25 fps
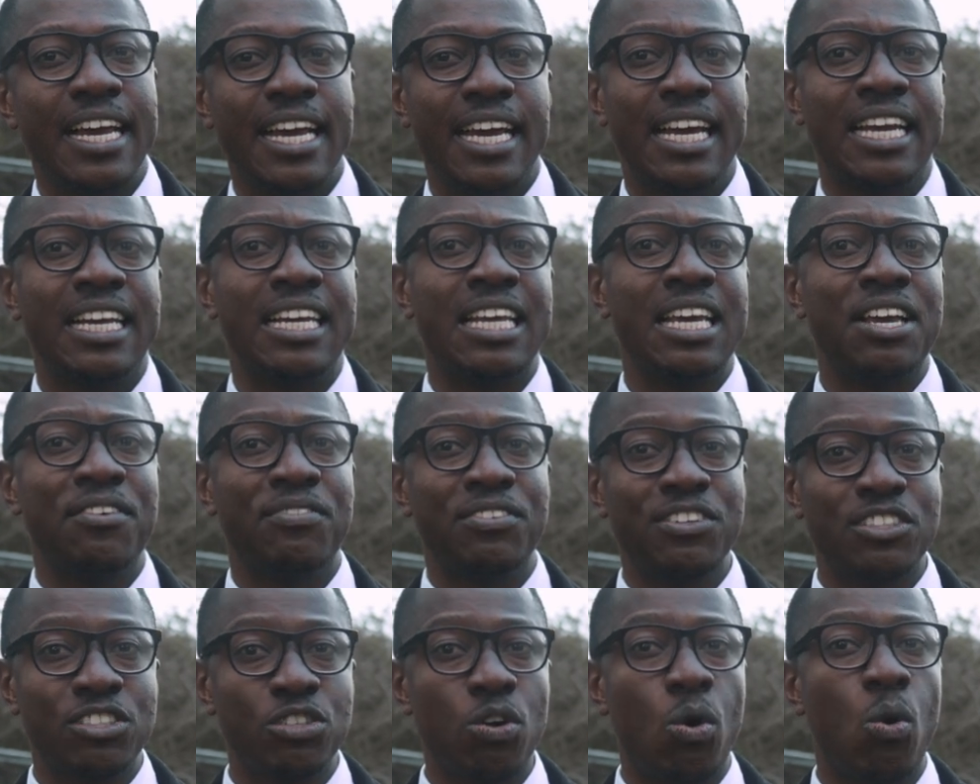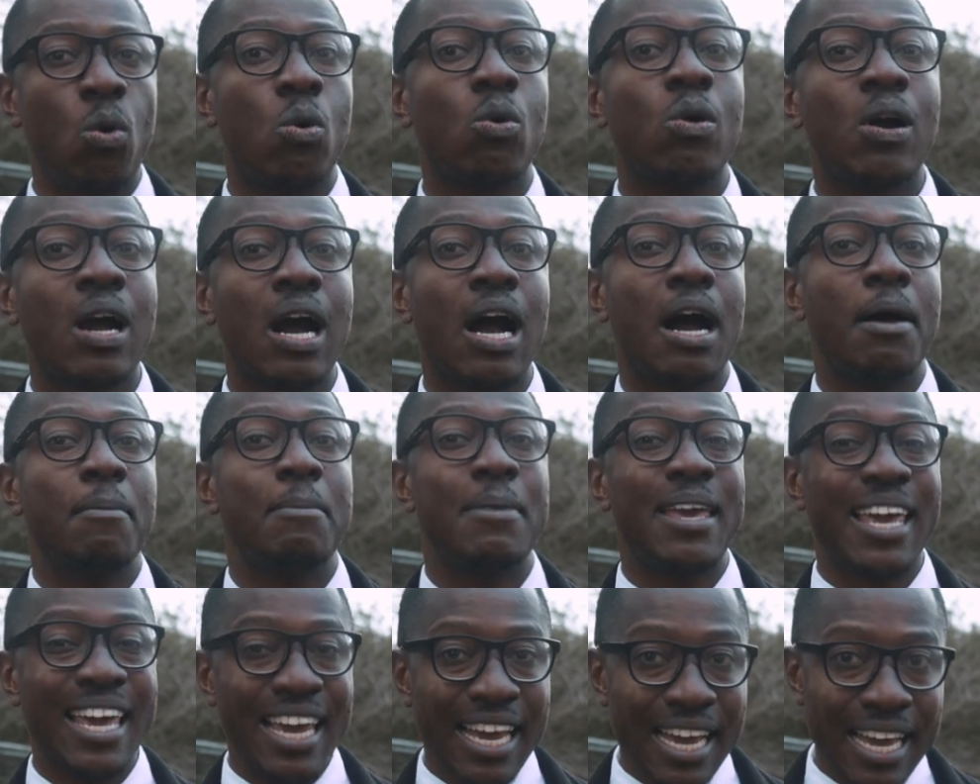And if it's all
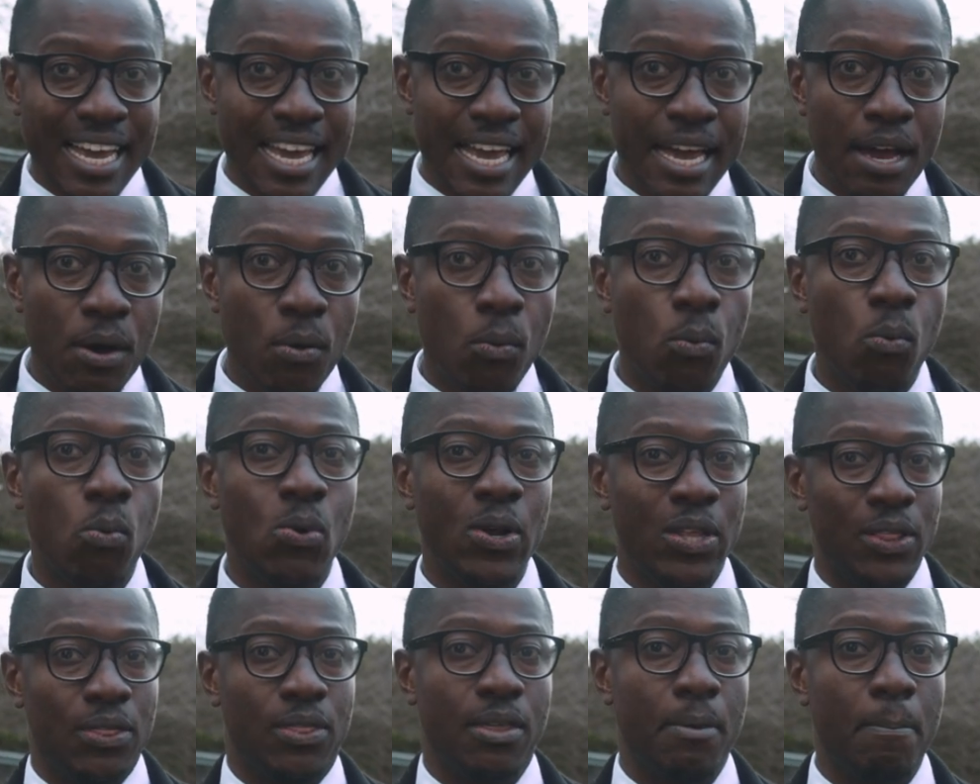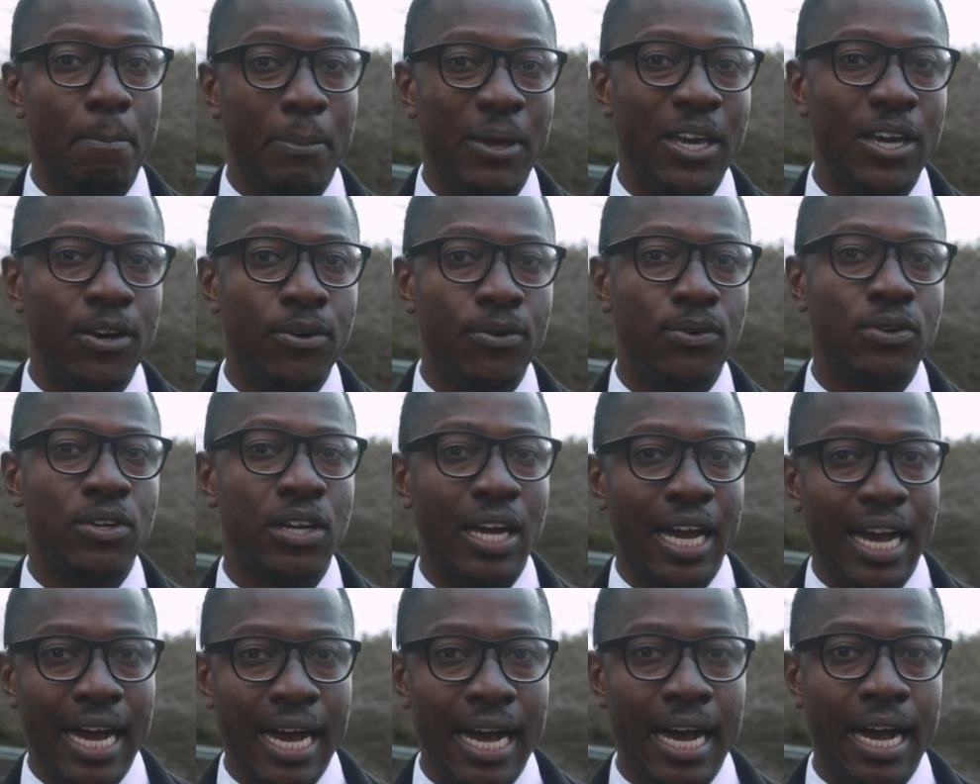coming with the build
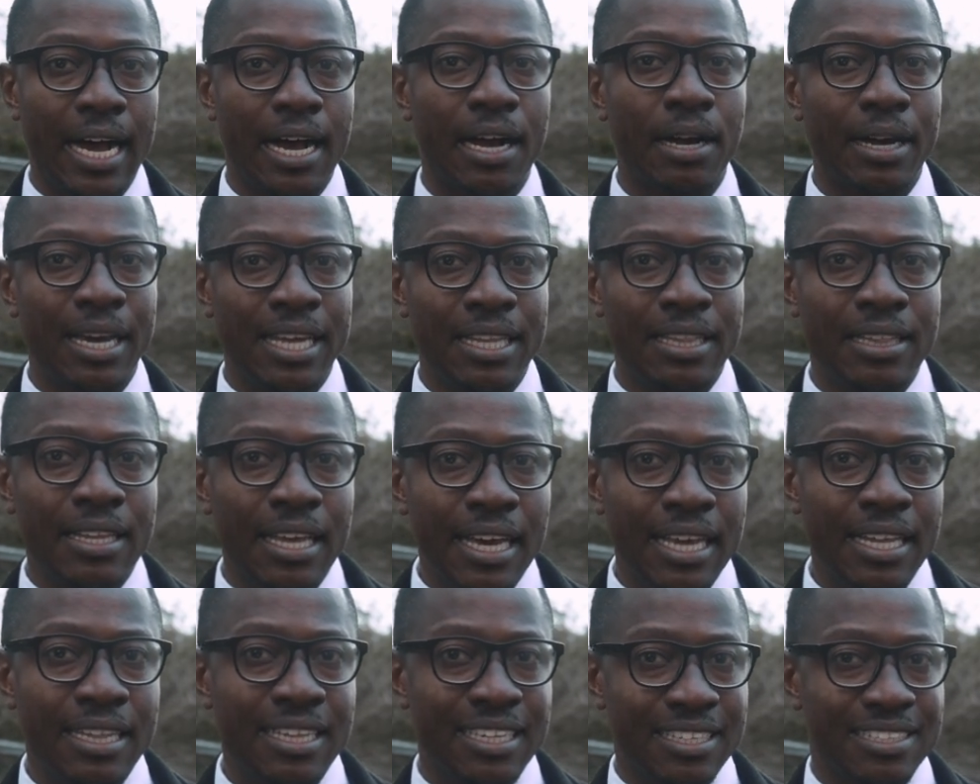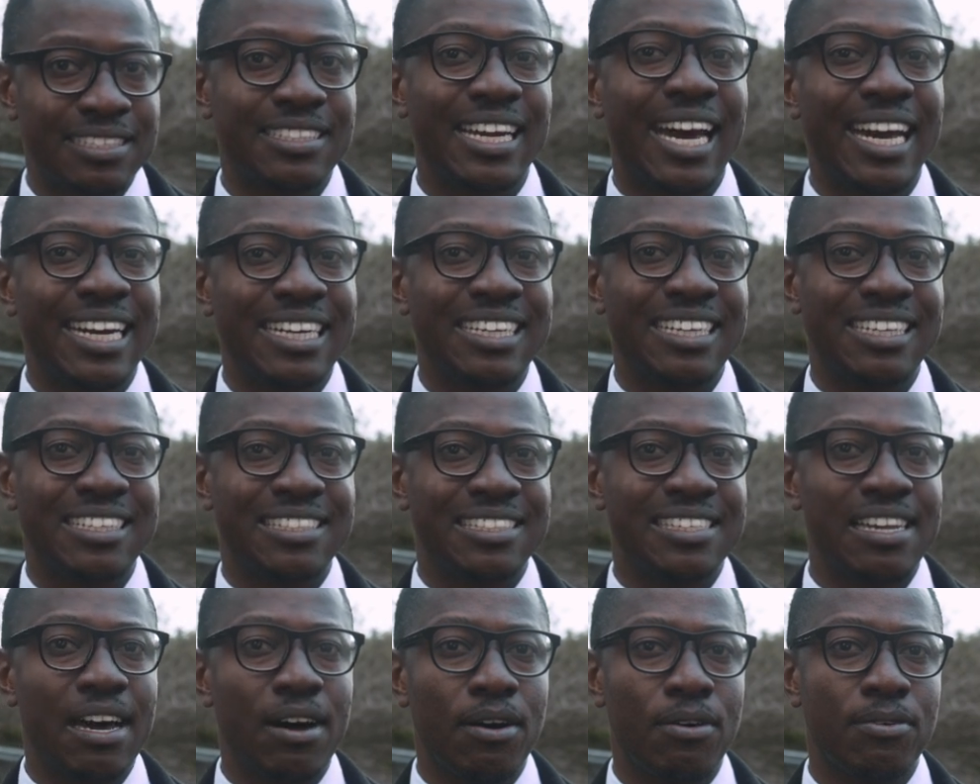uh, and, and the site
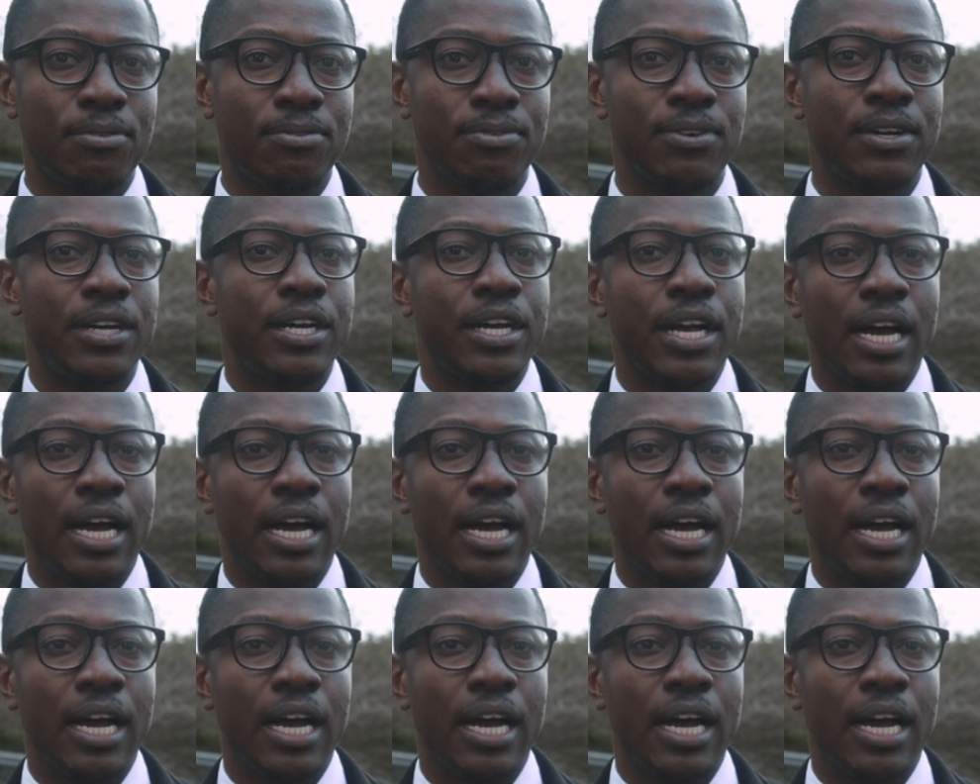itself,